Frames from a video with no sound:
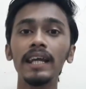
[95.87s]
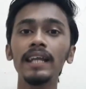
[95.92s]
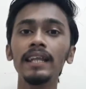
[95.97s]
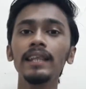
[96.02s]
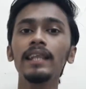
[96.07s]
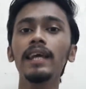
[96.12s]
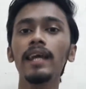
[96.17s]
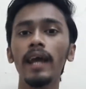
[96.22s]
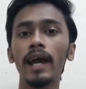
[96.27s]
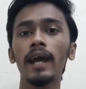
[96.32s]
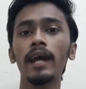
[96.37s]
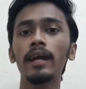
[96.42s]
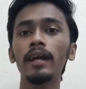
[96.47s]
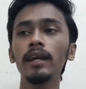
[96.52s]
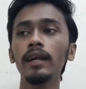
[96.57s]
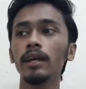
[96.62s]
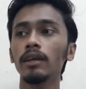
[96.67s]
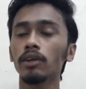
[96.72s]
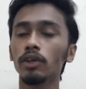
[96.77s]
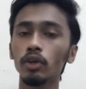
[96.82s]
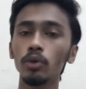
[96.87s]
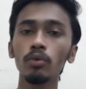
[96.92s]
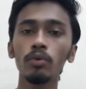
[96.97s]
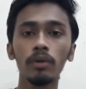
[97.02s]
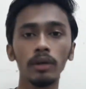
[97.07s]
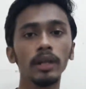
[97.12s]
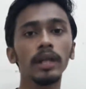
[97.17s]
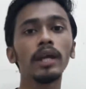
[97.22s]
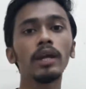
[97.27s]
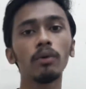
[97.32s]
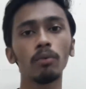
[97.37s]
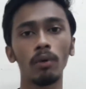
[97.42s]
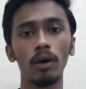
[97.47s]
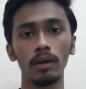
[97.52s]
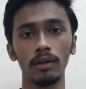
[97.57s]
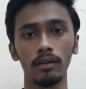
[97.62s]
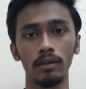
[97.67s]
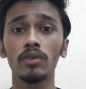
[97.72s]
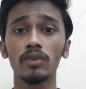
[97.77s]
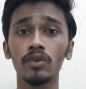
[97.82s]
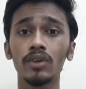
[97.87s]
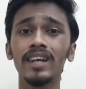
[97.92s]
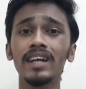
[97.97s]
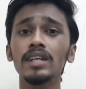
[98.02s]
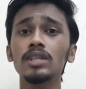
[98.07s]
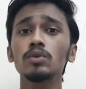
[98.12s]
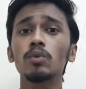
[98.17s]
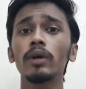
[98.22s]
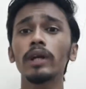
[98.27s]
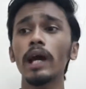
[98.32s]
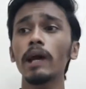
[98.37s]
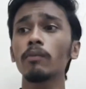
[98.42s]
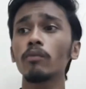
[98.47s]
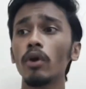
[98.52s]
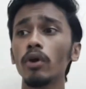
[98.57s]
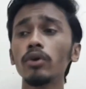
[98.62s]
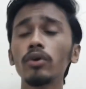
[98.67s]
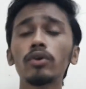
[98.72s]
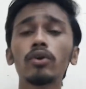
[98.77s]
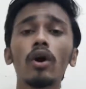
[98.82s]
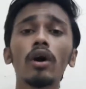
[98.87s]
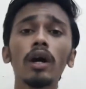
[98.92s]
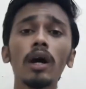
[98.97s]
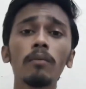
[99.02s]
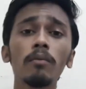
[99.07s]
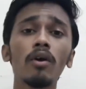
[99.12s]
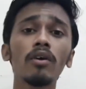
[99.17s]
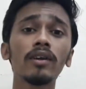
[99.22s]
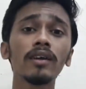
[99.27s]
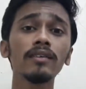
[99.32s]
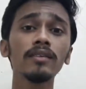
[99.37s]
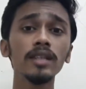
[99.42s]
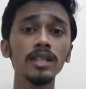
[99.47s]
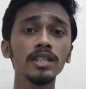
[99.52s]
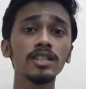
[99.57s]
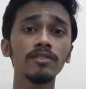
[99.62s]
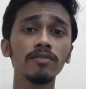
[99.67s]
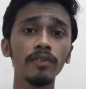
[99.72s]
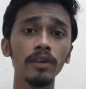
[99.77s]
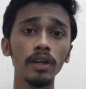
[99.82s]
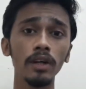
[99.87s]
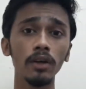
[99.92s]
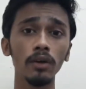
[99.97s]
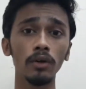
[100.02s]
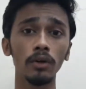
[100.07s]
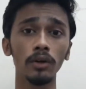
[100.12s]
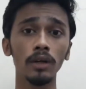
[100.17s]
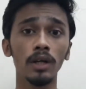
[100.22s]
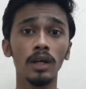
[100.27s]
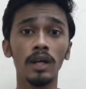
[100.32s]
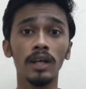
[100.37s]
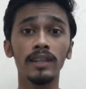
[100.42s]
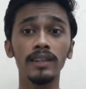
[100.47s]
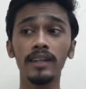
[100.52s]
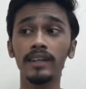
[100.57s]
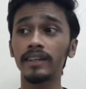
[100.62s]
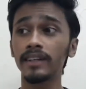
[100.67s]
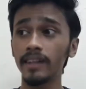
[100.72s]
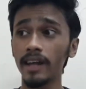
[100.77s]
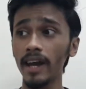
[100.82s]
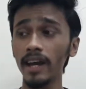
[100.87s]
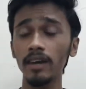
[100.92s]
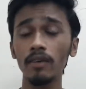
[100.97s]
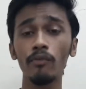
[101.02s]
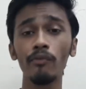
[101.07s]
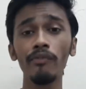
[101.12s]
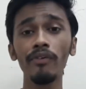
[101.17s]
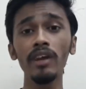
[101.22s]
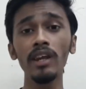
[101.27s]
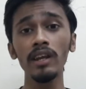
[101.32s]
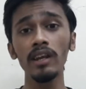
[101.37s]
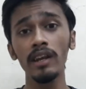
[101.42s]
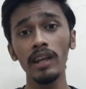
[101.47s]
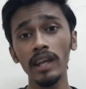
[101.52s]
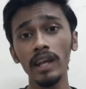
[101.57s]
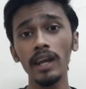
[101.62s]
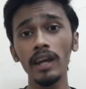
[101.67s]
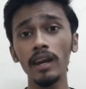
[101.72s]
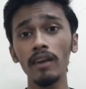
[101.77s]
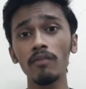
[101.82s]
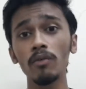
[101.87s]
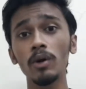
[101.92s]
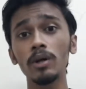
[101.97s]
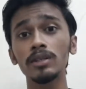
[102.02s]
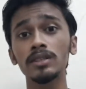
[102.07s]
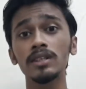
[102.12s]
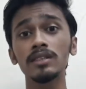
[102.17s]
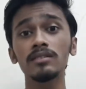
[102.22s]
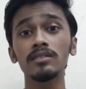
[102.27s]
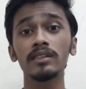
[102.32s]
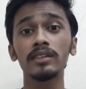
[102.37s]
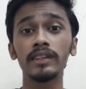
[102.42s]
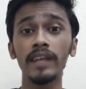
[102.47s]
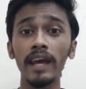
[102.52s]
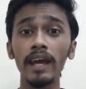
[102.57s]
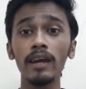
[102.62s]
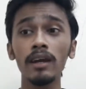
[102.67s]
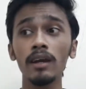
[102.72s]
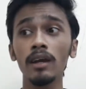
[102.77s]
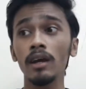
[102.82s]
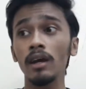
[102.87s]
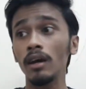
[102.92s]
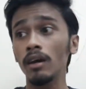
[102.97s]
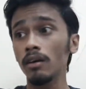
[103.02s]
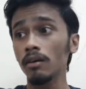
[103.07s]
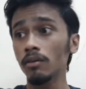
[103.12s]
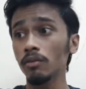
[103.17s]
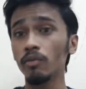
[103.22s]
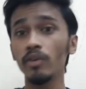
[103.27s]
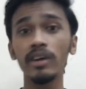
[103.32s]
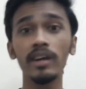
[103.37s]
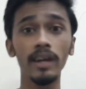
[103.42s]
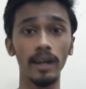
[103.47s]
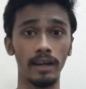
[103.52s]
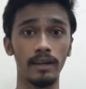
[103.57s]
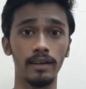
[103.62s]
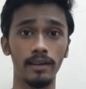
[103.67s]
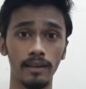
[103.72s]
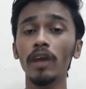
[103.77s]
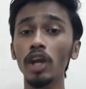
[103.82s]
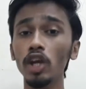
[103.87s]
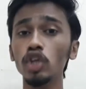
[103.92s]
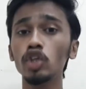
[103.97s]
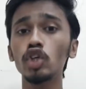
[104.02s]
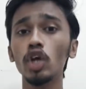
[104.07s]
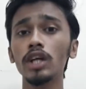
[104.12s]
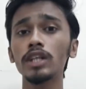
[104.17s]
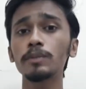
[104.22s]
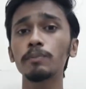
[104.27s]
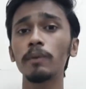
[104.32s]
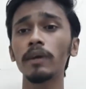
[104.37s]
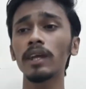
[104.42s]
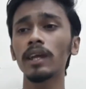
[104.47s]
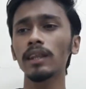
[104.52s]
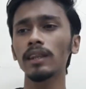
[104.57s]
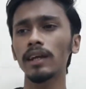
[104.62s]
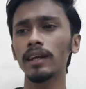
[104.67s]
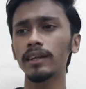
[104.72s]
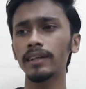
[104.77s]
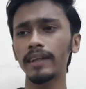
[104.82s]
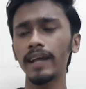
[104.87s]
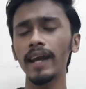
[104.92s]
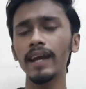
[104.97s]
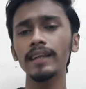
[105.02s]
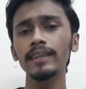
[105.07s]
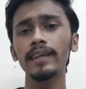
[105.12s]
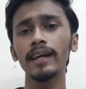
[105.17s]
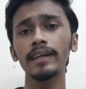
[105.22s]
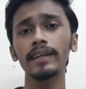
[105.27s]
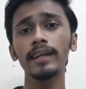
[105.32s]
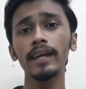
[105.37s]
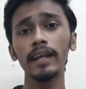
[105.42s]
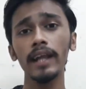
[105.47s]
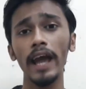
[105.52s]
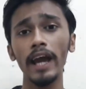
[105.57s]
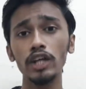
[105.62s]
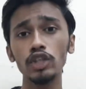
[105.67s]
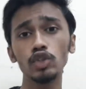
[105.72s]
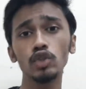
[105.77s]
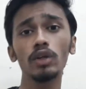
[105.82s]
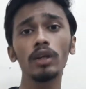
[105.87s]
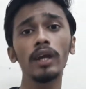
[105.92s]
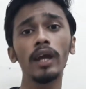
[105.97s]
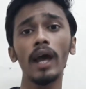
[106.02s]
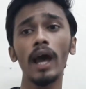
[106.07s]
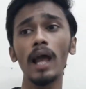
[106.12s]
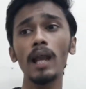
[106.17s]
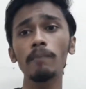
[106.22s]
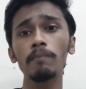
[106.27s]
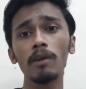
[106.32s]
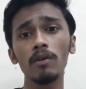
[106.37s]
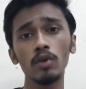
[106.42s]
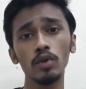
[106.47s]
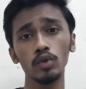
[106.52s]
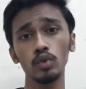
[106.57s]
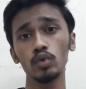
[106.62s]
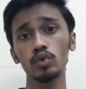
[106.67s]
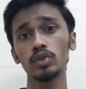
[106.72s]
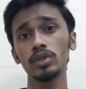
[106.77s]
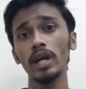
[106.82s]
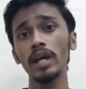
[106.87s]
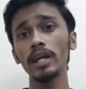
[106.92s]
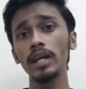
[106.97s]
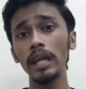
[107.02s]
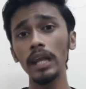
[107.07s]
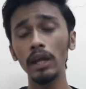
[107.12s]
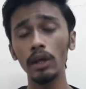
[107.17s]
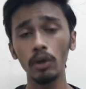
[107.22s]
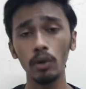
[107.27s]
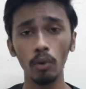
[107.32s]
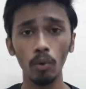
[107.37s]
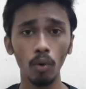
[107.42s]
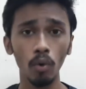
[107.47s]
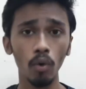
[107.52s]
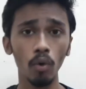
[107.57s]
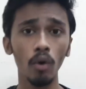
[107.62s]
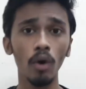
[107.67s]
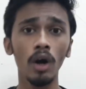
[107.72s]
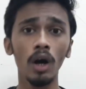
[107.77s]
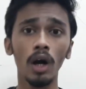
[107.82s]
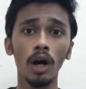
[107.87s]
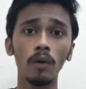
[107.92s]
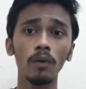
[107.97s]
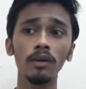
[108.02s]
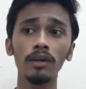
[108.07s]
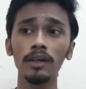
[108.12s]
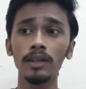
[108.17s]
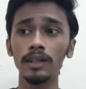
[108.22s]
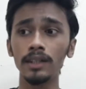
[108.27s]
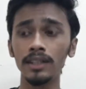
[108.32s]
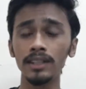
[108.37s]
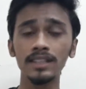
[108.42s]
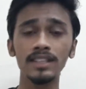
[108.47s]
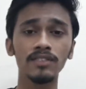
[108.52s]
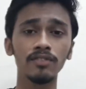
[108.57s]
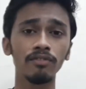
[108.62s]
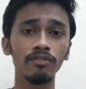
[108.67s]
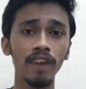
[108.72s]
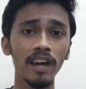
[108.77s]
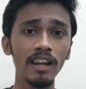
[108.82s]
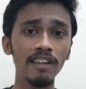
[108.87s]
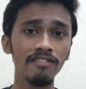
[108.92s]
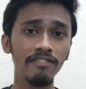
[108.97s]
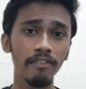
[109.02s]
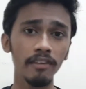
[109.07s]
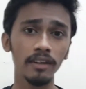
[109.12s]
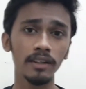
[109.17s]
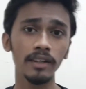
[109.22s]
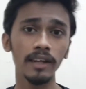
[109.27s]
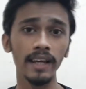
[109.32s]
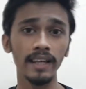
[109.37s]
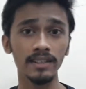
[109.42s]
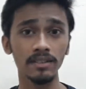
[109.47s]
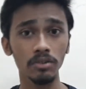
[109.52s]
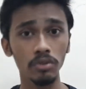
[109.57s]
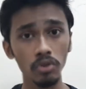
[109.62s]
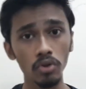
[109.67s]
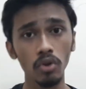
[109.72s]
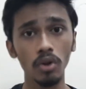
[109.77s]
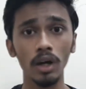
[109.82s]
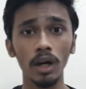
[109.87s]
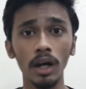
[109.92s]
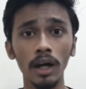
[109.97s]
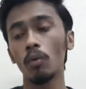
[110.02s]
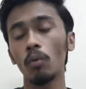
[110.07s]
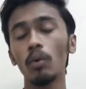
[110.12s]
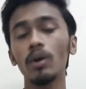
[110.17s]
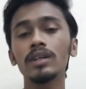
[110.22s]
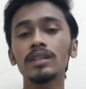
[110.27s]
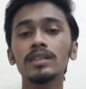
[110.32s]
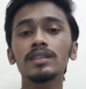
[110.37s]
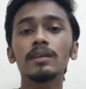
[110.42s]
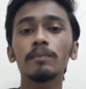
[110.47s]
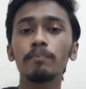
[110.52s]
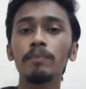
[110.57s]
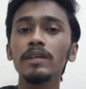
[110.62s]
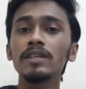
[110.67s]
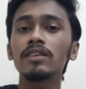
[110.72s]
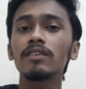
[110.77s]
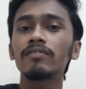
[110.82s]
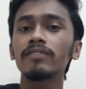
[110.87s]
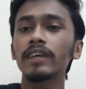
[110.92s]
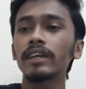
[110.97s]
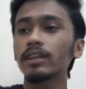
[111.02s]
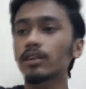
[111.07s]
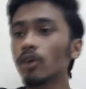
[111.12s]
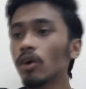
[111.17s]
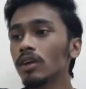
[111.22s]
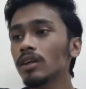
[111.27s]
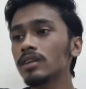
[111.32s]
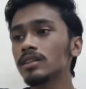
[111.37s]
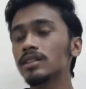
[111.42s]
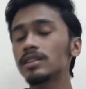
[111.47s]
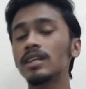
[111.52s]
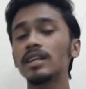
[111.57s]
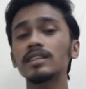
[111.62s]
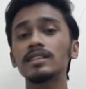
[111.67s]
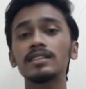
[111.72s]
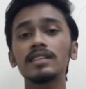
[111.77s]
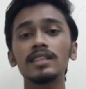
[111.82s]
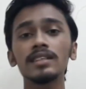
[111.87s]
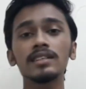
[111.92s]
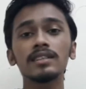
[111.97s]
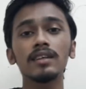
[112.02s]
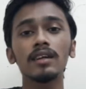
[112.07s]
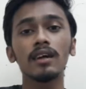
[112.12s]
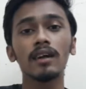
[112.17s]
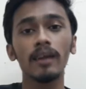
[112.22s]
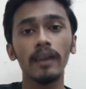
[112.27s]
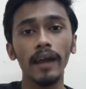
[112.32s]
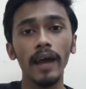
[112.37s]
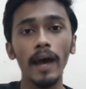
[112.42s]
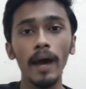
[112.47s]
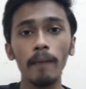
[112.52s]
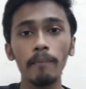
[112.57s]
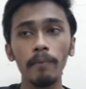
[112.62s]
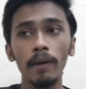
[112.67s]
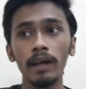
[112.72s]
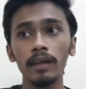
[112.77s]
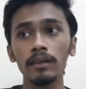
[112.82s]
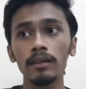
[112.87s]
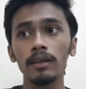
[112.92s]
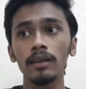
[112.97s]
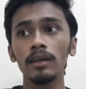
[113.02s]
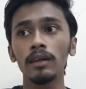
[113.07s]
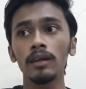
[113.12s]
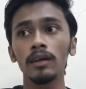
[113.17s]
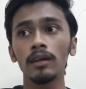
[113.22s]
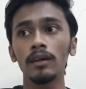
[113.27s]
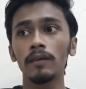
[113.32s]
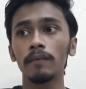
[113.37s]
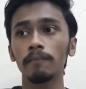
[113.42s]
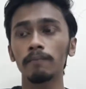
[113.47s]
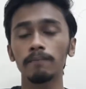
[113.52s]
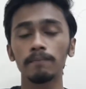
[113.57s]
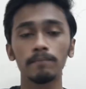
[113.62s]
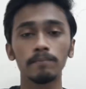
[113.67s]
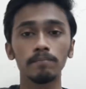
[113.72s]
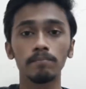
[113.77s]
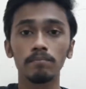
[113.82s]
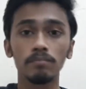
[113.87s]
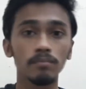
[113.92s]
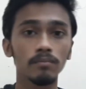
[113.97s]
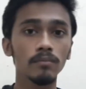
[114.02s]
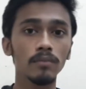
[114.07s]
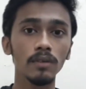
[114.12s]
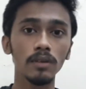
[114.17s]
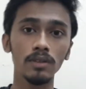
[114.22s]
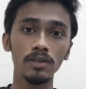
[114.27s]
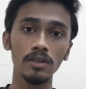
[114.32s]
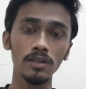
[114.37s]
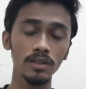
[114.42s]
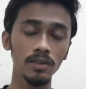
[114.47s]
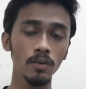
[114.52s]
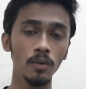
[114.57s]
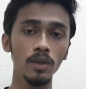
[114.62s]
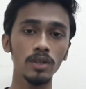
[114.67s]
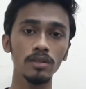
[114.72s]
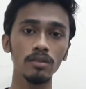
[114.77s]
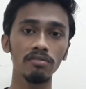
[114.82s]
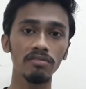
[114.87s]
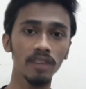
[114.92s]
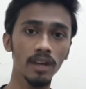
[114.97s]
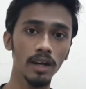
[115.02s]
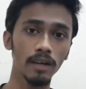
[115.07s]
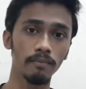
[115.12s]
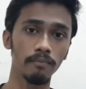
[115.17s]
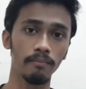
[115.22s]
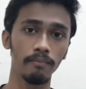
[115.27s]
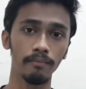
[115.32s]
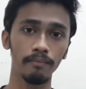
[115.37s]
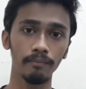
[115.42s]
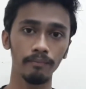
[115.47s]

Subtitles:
in the end, you need water. So that is what I'm going to talk about in this video. The tech we need versus the tech we get. In short speaking, the tech that can actually help our society grow, our earth's welfare, etc. versus a piece of technology that's just a crap and it's just a waste of time.